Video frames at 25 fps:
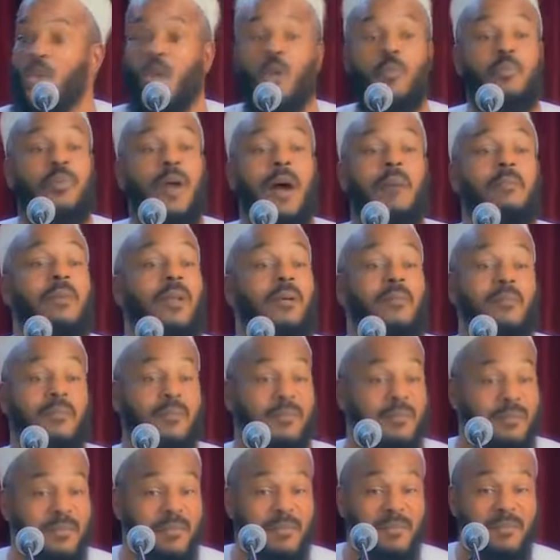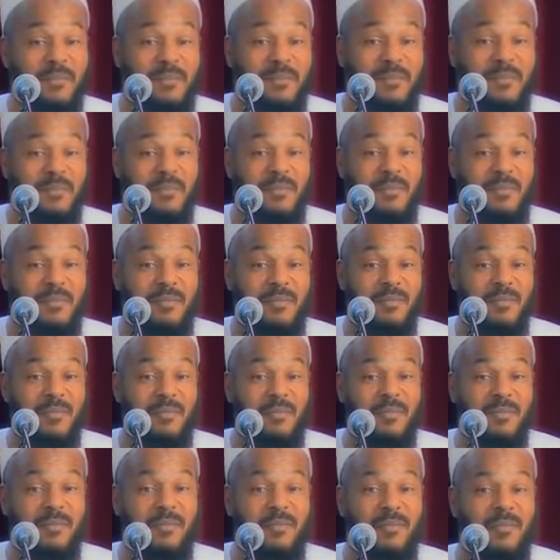No problem.
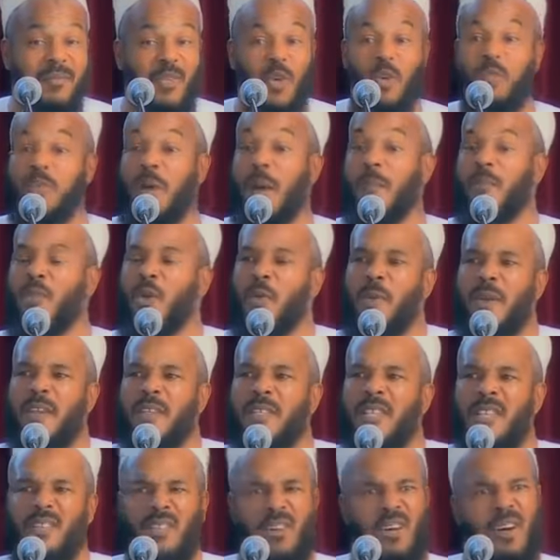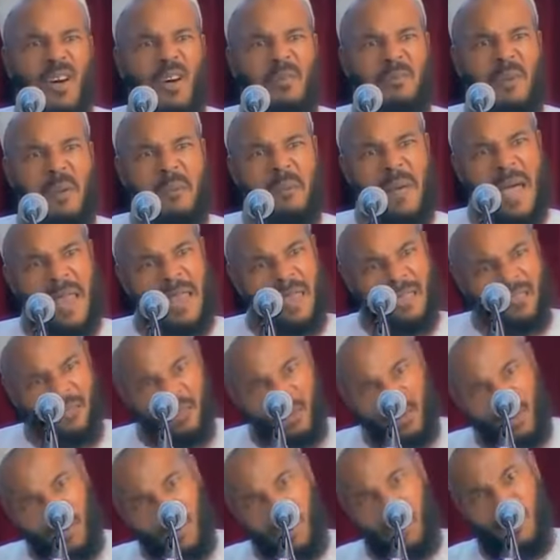No problem. Nobody said, oh, Imam
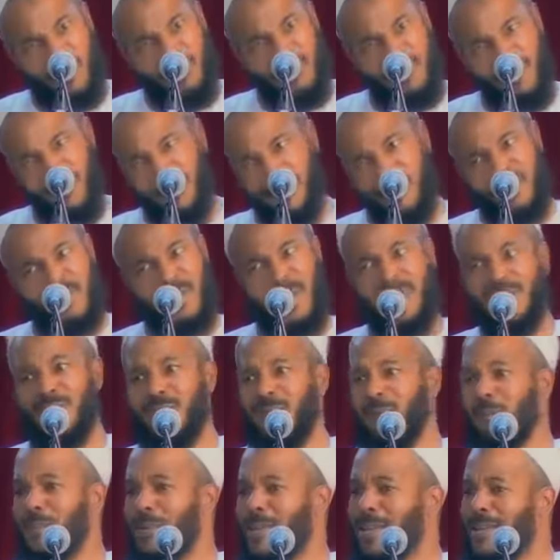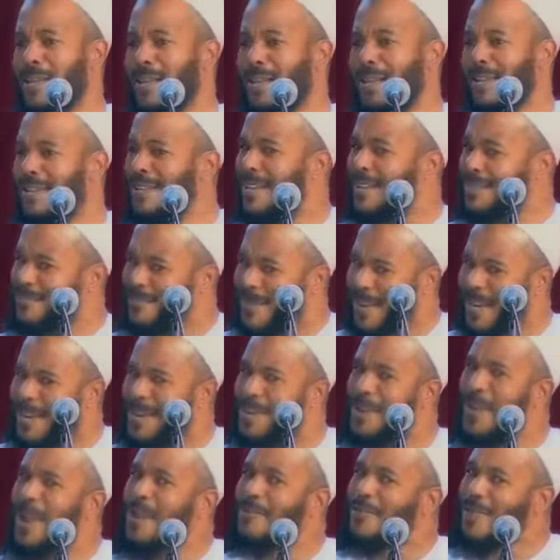Malik, changed his opinion, doesn't
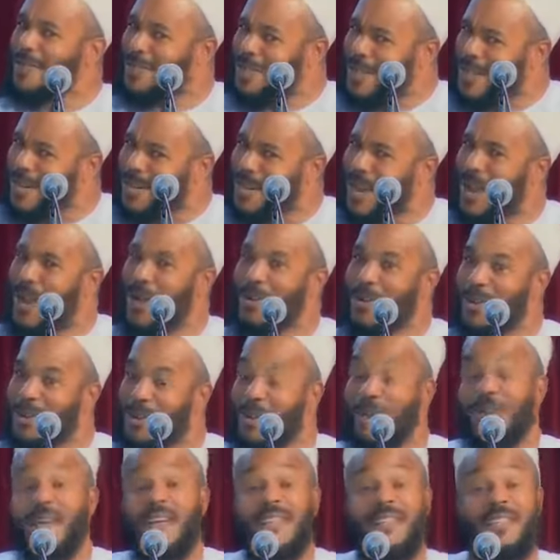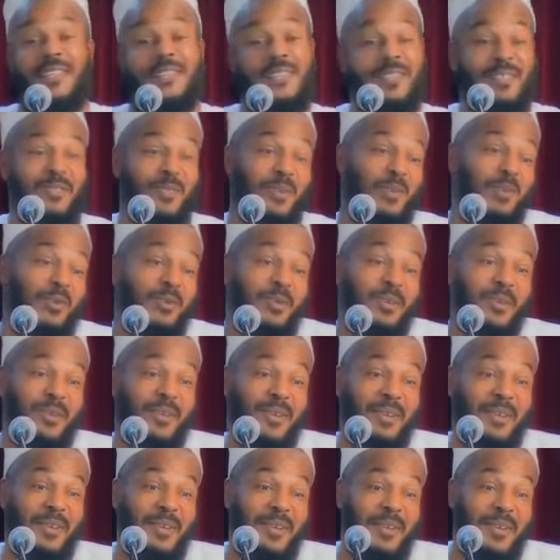really know everything now, you know. This is no.
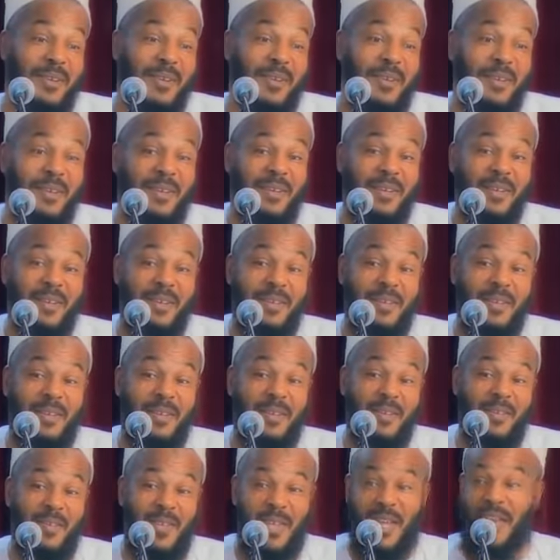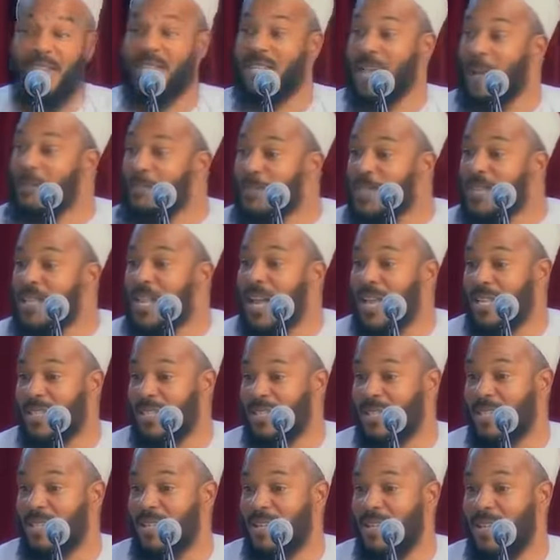They accepted
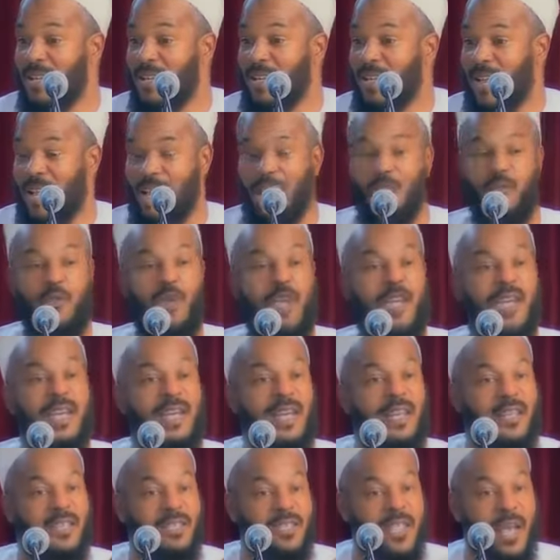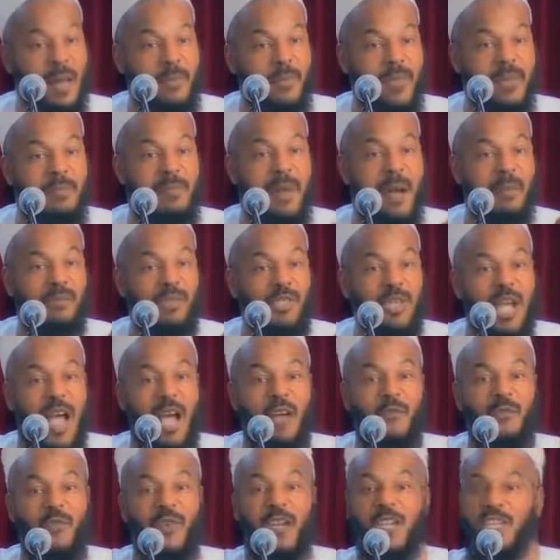that. And if we can accept Imam
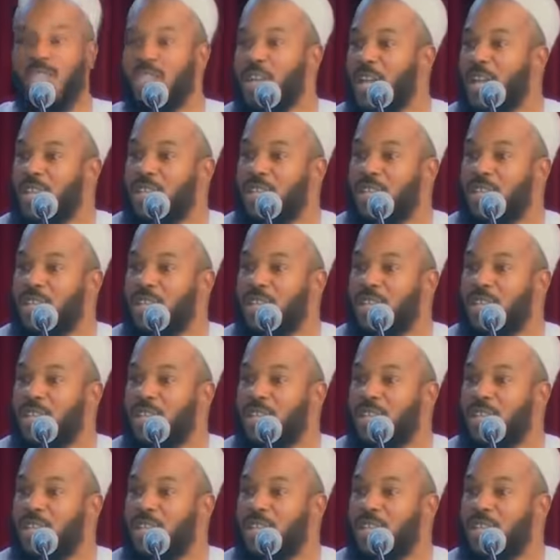Shafi